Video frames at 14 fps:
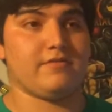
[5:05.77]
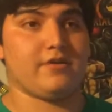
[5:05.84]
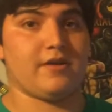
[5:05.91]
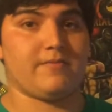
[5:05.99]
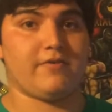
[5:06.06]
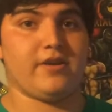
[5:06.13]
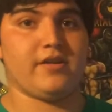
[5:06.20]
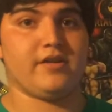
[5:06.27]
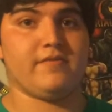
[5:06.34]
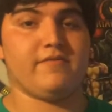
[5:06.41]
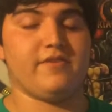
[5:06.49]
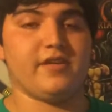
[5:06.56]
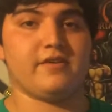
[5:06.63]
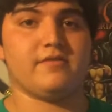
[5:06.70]
operated
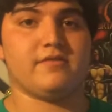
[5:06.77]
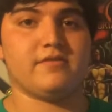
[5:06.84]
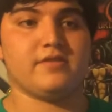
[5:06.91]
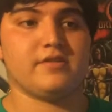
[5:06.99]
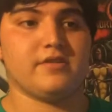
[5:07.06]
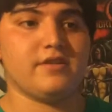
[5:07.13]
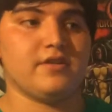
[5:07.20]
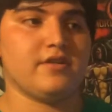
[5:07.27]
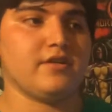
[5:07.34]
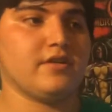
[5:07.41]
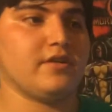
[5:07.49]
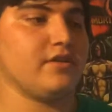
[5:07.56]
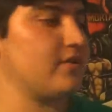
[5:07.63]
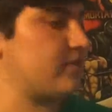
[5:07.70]
vehicles,
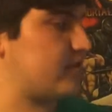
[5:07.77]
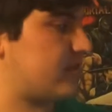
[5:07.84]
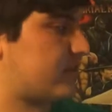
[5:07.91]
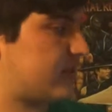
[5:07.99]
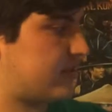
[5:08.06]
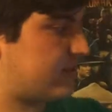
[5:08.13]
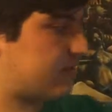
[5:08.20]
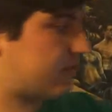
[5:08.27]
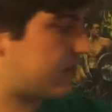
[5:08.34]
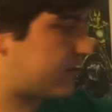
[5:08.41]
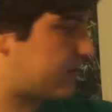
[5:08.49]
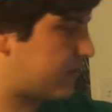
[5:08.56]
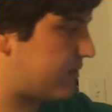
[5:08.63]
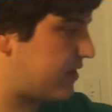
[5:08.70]
such as this one
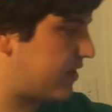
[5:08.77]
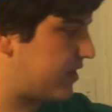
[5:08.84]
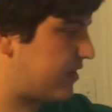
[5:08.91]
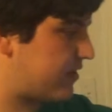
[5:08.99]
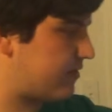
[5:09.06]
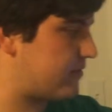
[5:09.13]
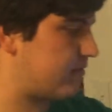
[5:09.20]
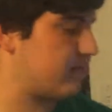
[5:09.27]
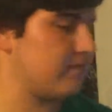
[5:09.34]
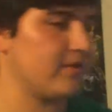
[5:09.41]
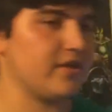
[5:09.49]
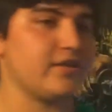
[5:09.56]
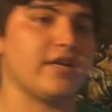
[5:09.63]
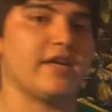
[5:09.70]
shown here,
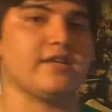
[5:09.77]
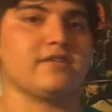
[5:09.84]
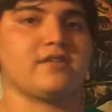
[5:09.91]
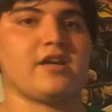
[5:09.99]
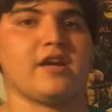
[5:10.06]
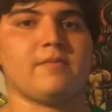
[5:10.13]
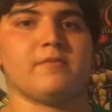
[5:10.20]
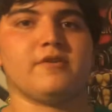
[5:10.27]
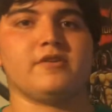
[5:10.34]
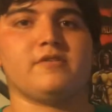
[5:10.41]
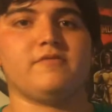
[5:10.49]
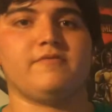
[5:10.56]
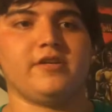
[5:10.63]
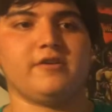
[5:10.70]
which has
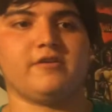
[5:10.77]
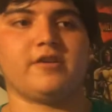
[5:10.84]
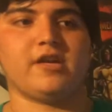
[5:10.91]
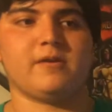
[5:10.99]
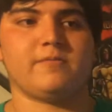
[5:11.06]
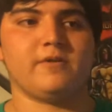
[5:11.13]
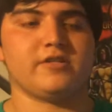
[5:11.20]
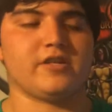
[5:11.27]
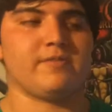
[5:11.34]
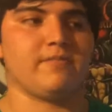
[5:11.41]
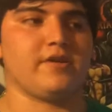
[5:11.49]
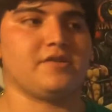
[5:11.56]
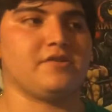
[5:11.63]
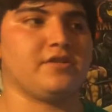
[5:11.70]
cameras, video cameras, and
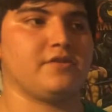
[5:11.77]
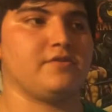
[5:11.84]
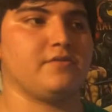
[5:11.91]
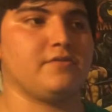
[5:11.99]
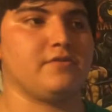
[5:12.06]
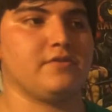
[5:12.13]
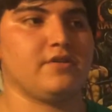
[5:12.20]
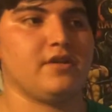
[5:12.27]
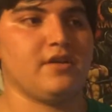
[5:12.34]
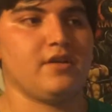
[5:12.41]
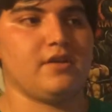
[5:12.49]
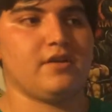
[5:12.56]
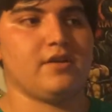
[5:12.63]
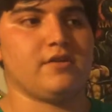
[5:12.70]
measuring tools
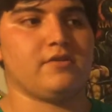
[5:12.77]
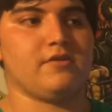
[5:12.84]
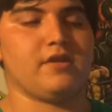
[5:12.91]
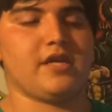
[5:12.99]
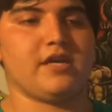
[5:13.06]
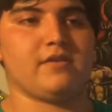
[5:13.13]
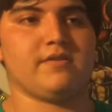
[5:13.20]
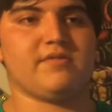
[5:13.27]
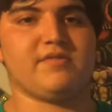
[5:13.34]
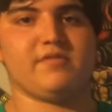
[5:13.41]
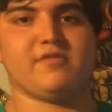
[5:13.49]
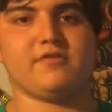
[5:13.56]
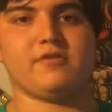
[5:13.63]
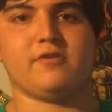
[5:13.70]
to allow them
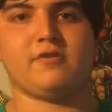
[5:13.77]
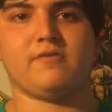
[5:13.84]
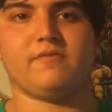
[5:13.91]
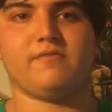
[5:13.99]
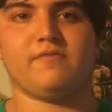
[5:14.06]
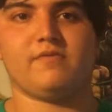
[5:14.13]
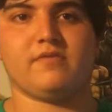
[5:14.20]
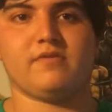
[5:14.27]
to observe